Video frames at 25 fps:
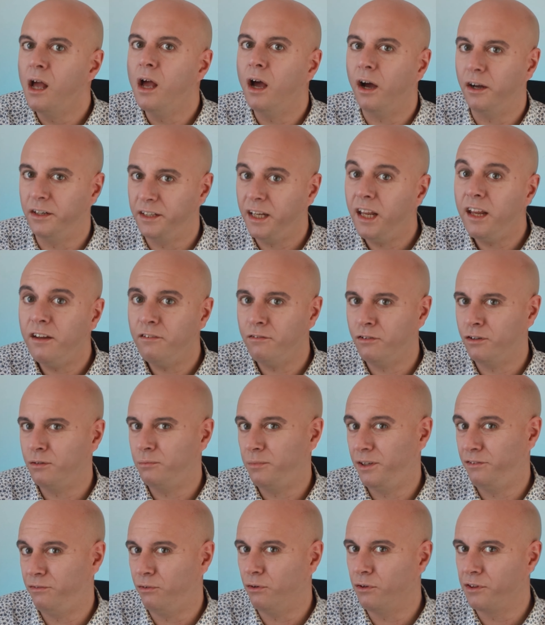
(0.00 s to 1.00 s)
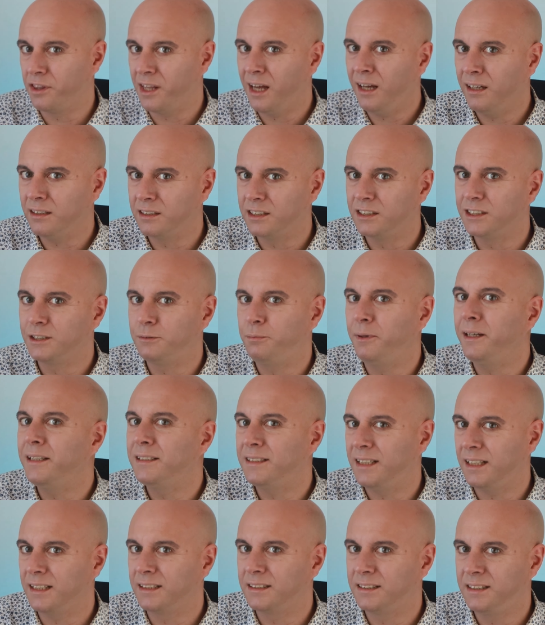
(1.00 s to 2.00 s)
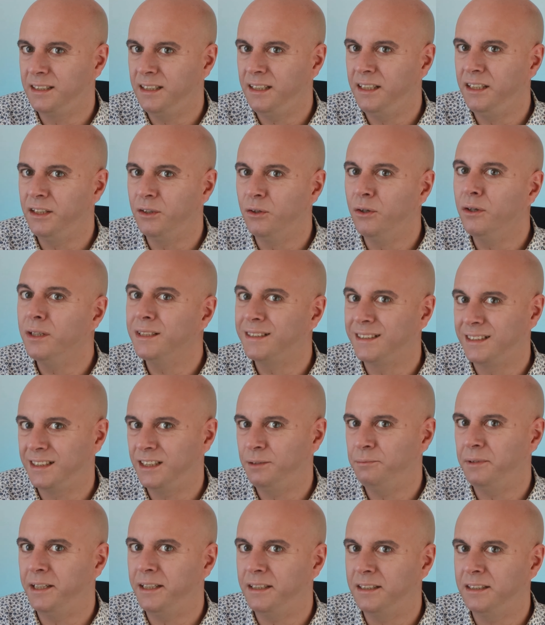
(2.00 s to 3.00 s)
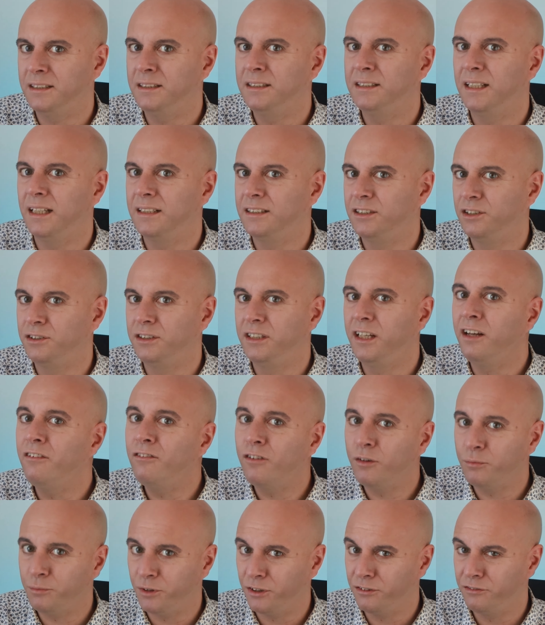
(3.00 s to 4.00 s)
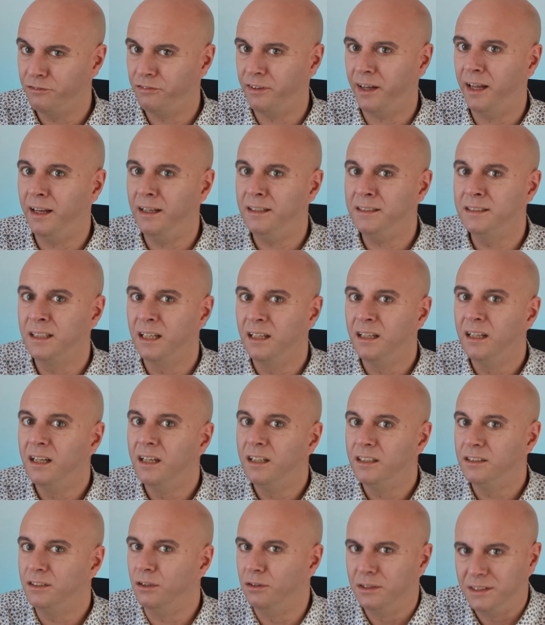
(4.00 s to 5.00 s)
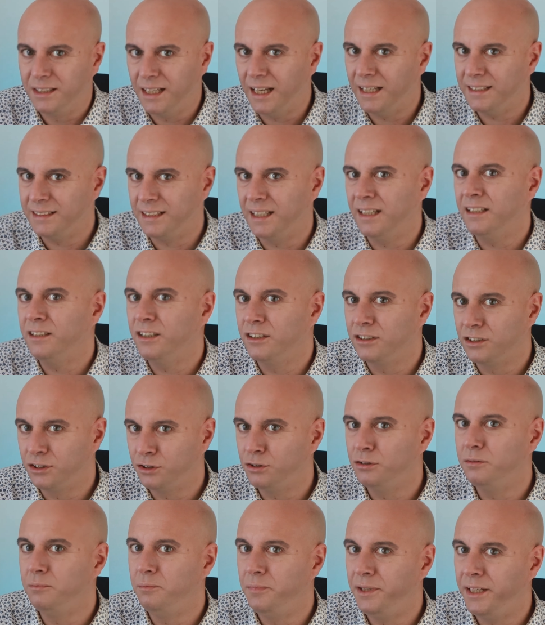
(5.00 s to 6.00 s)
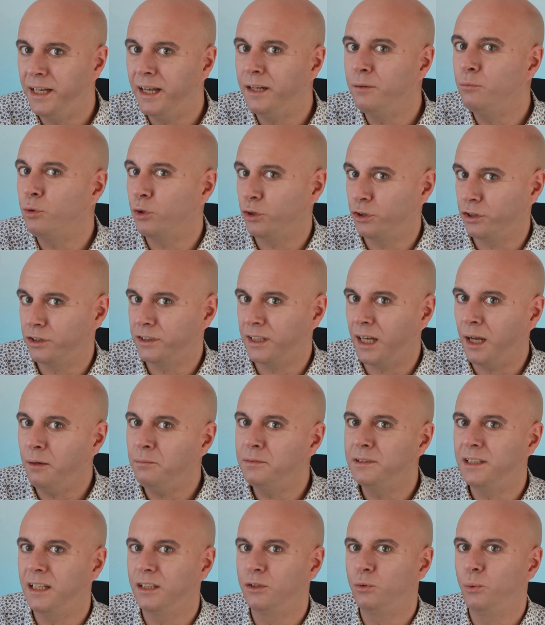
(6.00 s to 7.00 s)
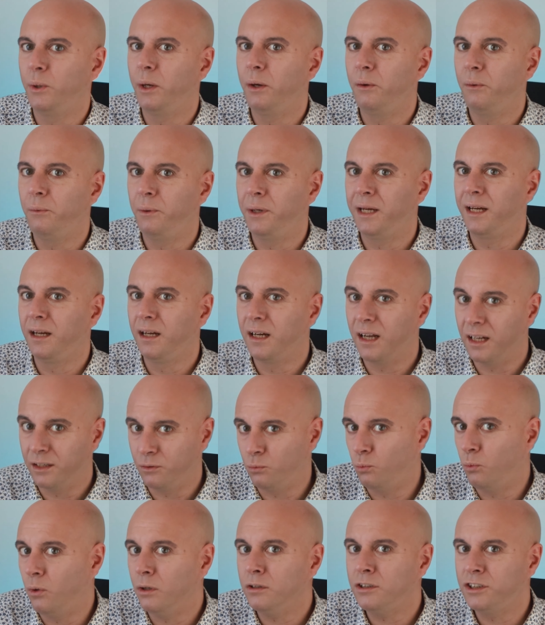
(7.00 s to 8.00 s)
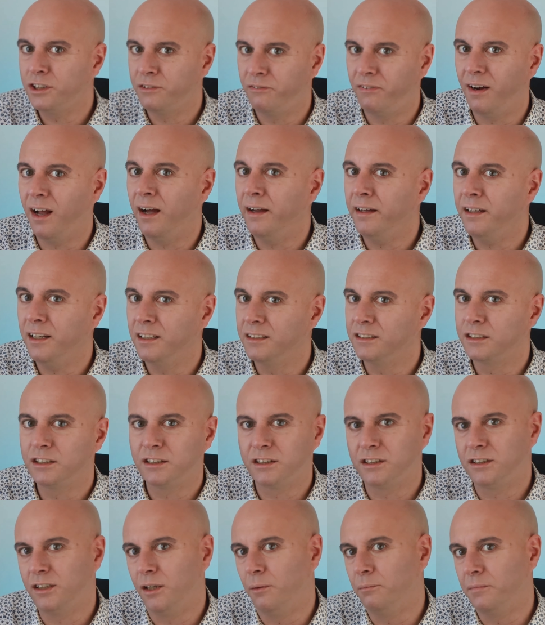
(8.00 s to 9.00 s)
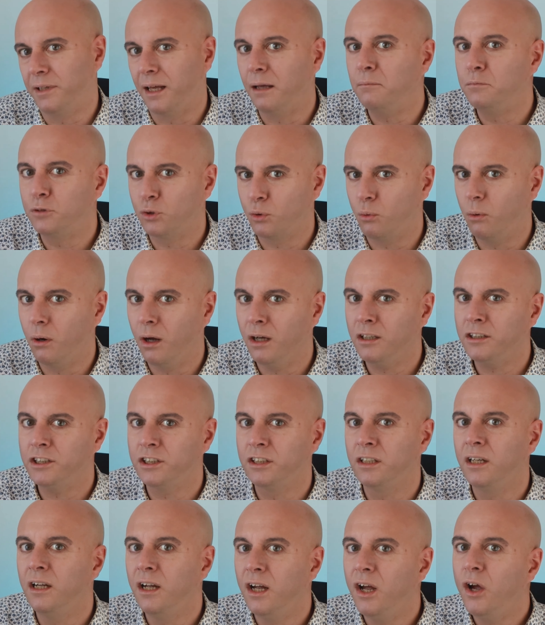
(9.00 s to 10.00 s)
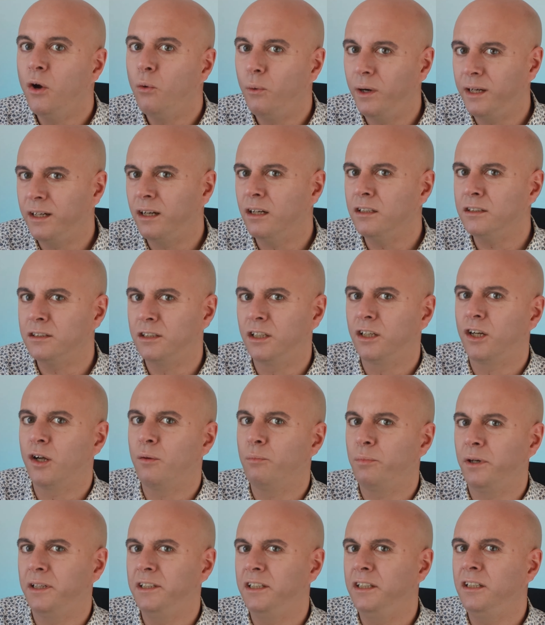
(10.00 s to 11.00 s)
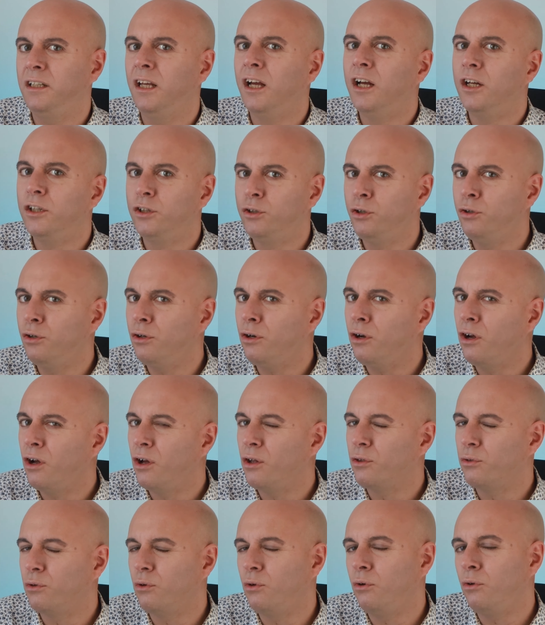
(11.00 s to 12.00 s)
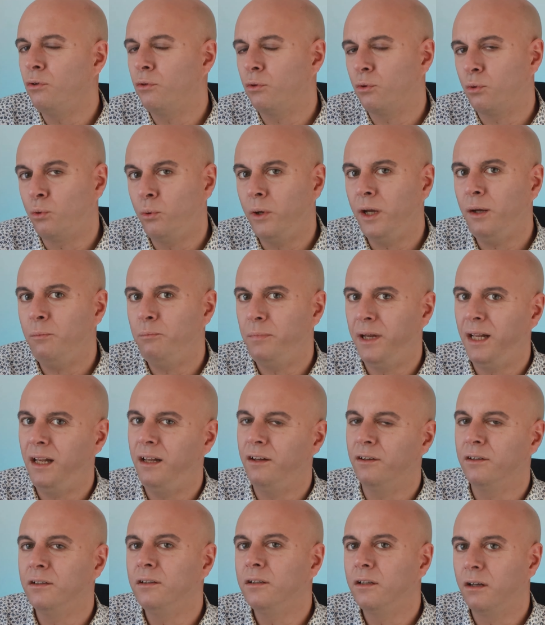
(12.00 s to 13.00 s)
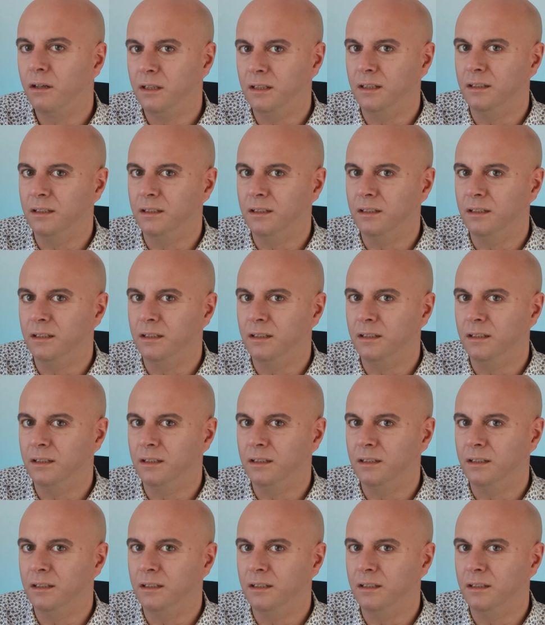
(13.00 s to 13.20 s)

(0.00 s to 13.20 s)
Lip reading: And even before that, SpaceX CEO estimated that the development phase, those SN and soon BN prototypes that we can watch fly and sometimes crash, will cost the company $2 to $3 billion.